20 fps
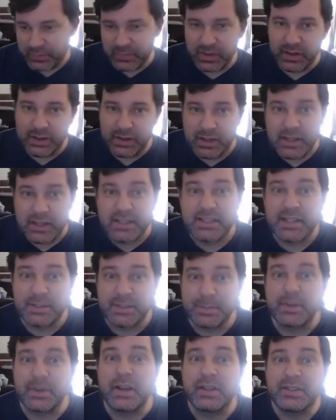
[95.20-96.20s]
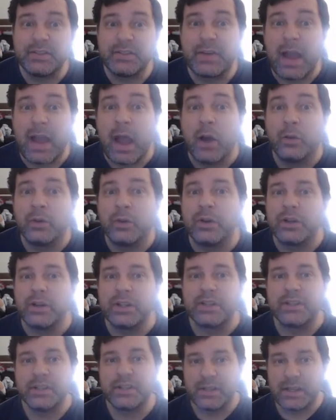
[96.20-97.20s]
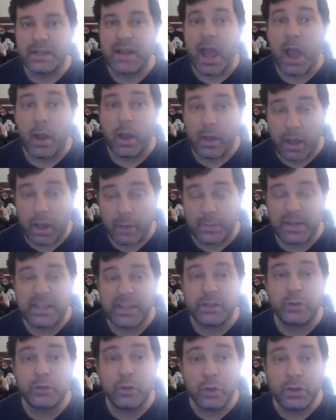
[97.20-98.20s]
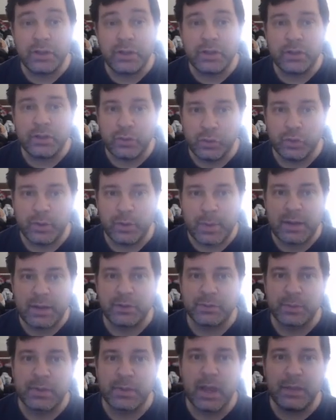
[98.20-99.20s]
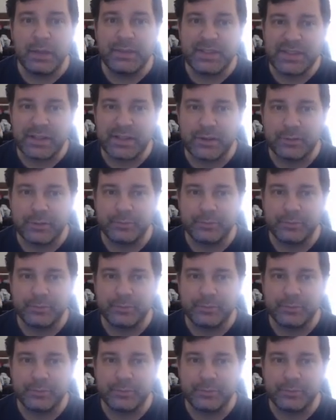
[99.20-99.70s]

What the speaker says: It's just because of how good and how many good new commanders we got this year.